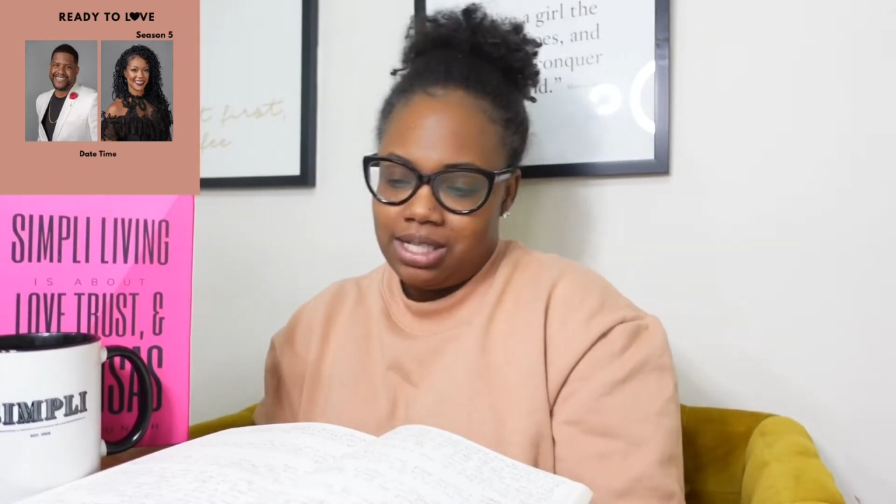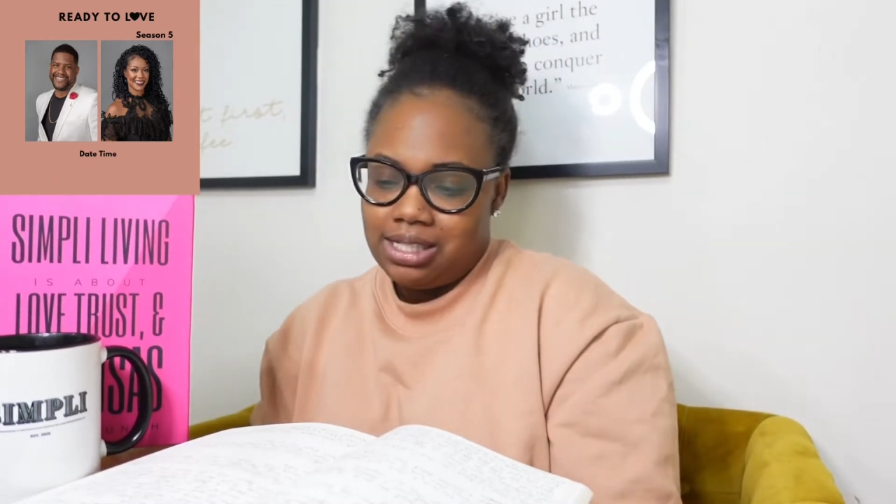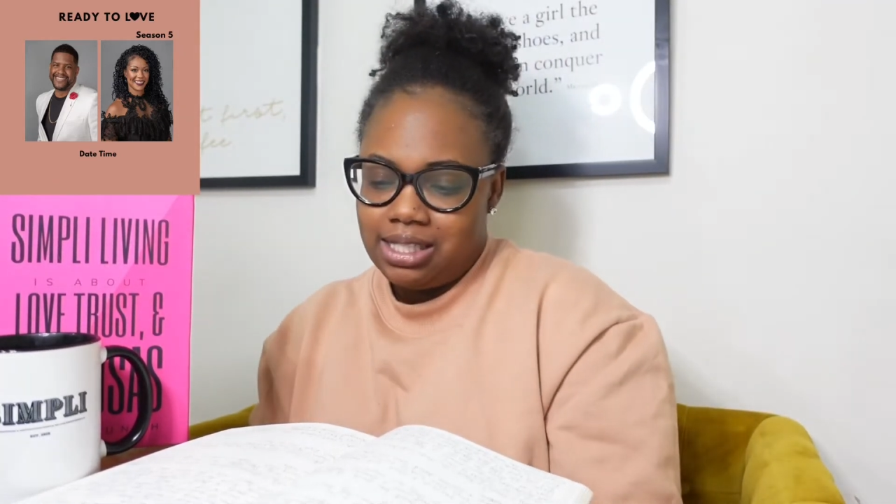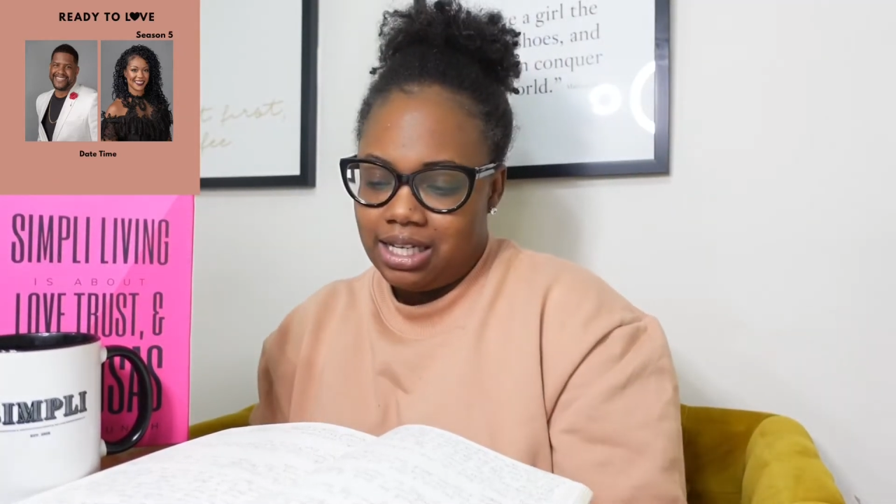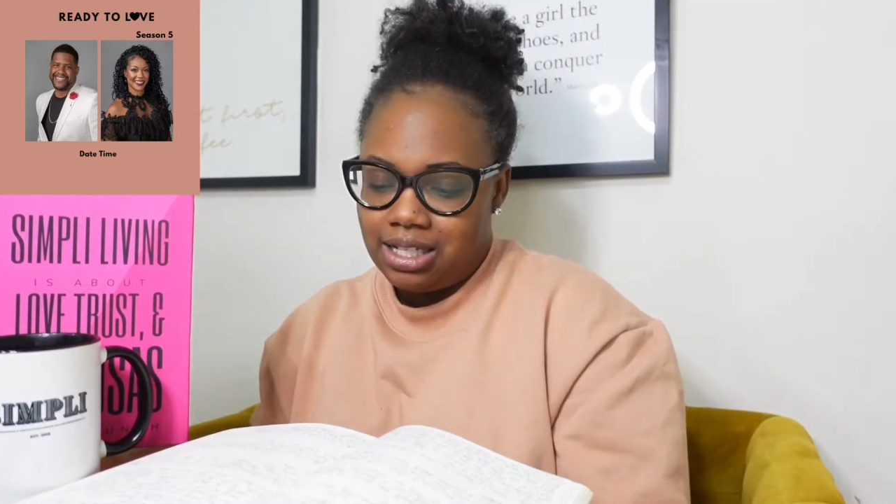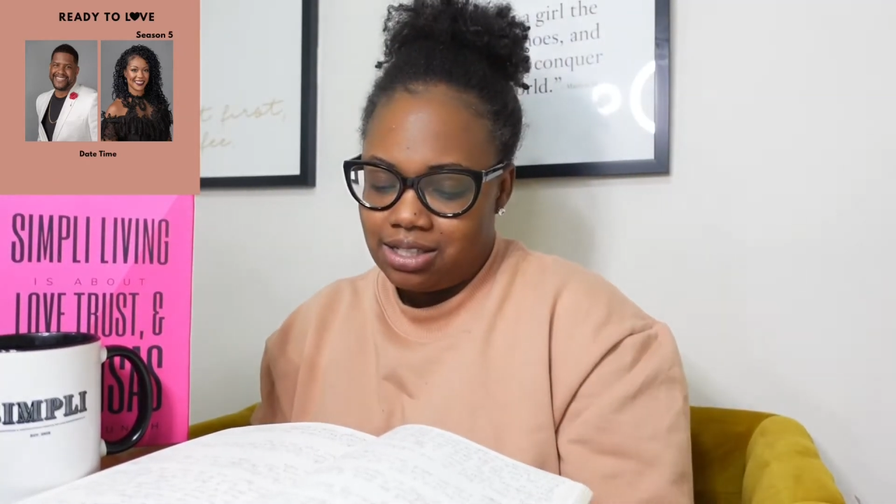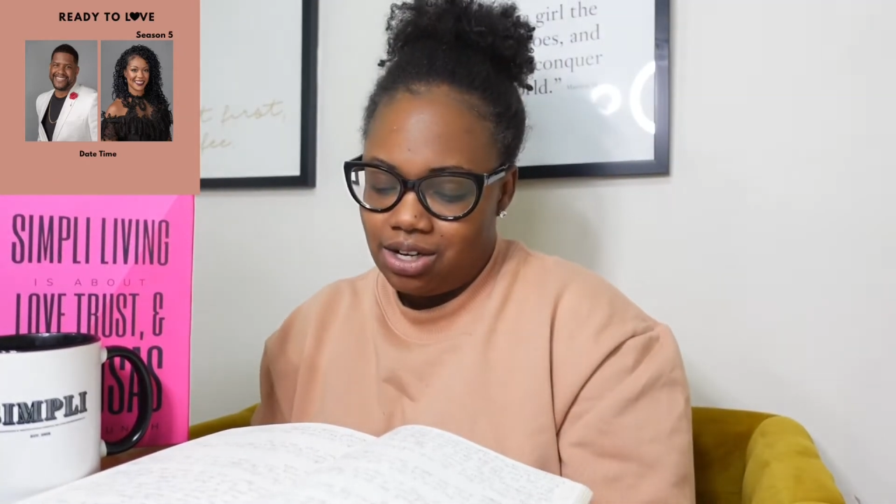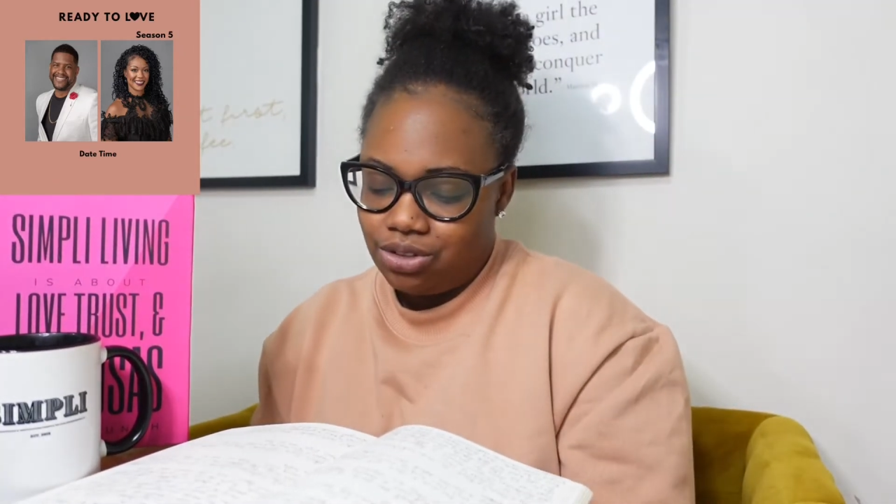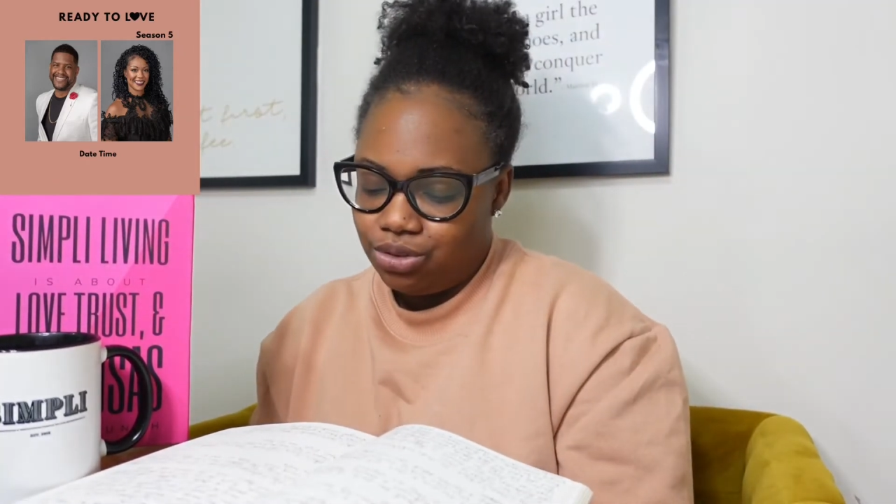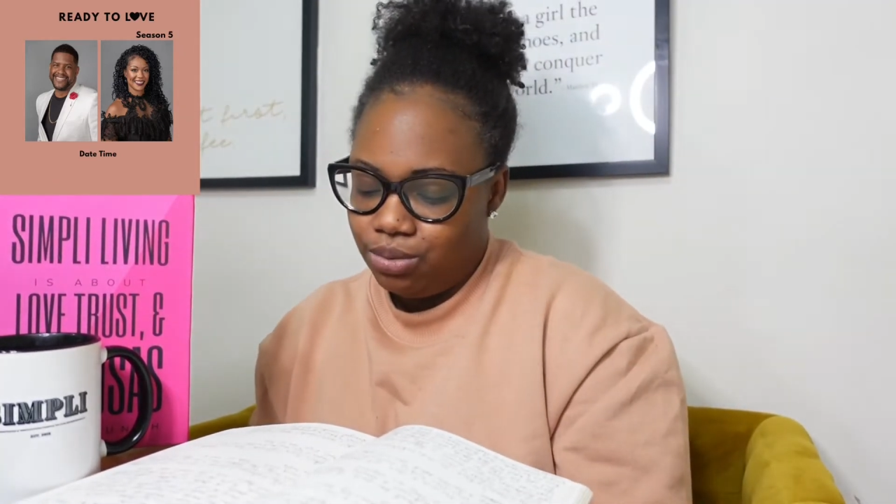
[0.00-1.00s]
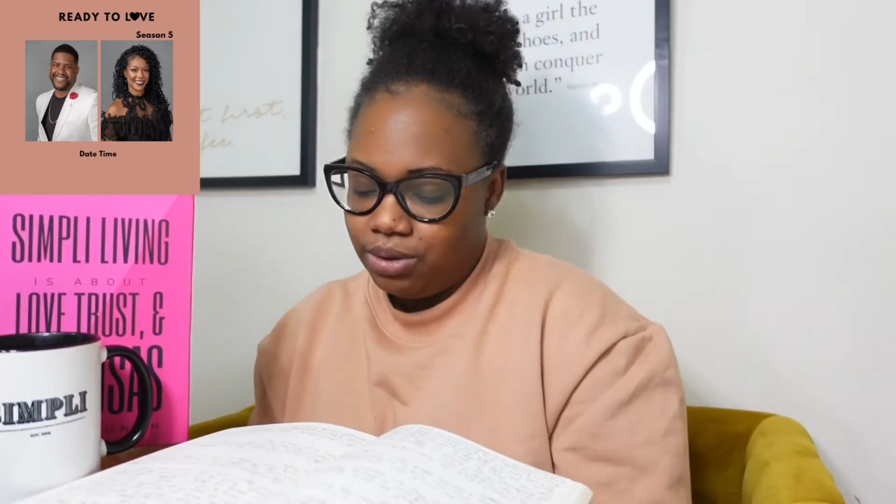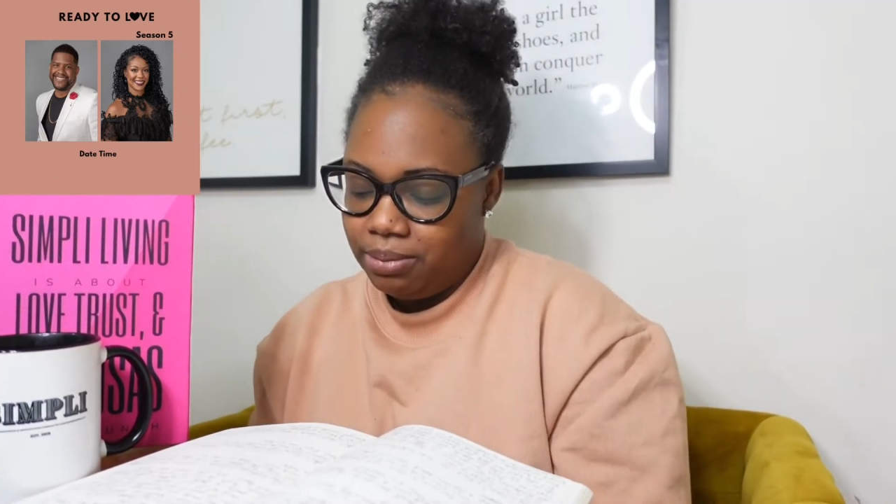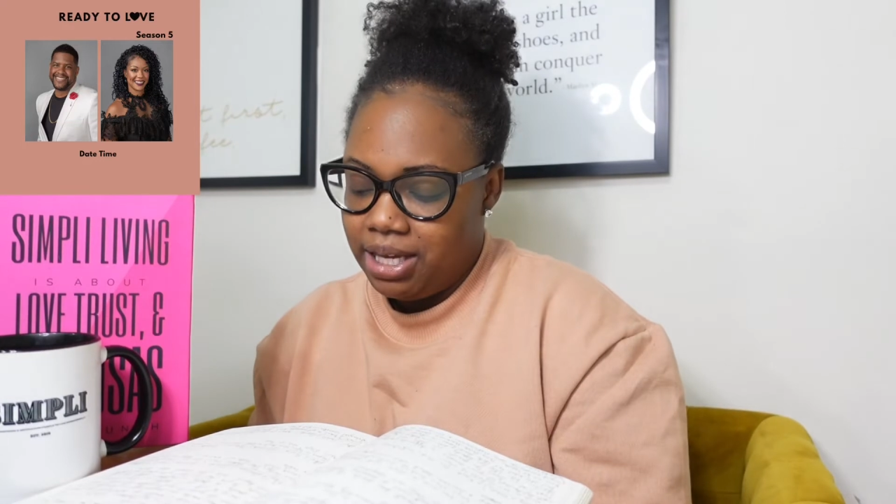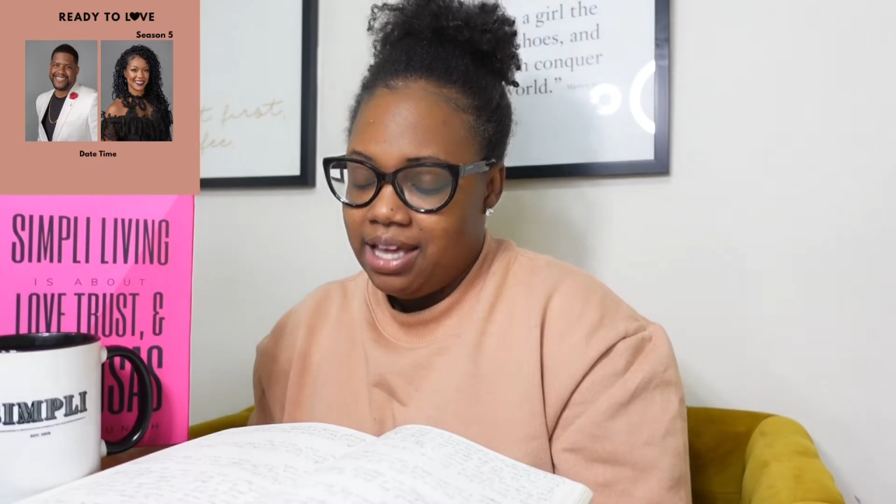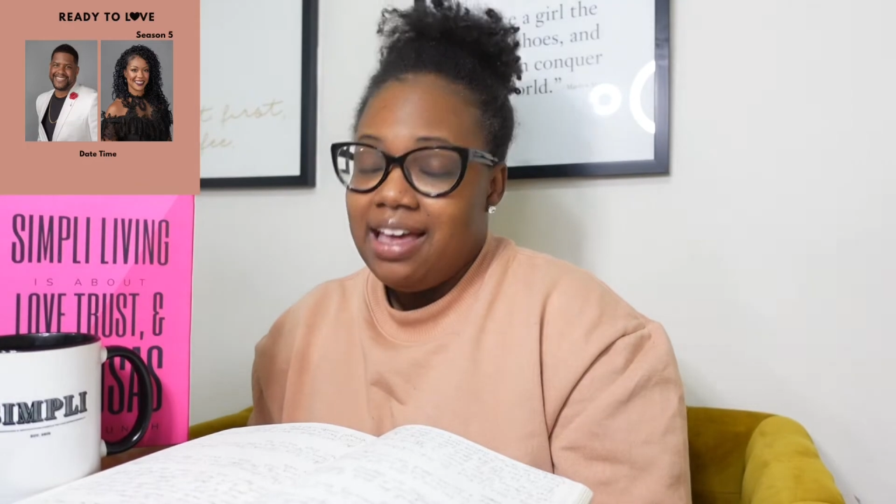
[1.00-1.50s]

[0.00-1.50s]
He said it's all 3 women.